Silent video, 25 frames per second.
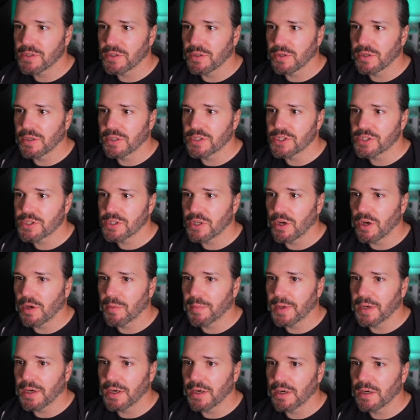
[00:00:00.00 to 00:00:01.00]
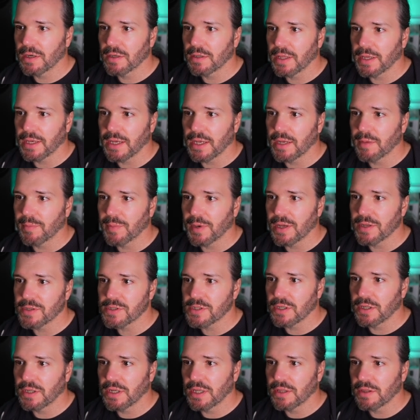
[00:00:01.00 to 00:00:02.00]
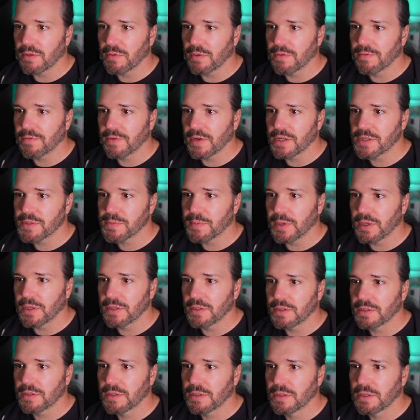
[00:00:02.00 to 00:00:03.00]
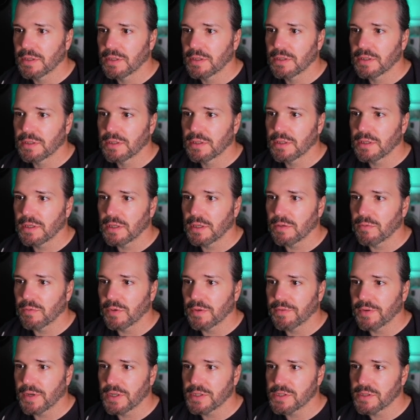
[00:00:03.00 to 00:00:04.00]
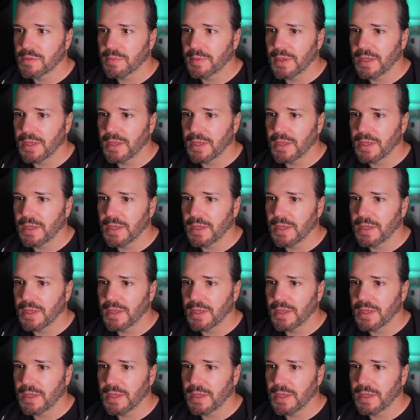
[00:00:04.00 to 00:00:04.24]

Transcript: So you can just go up here like any browser and hit the refresh button and refresh the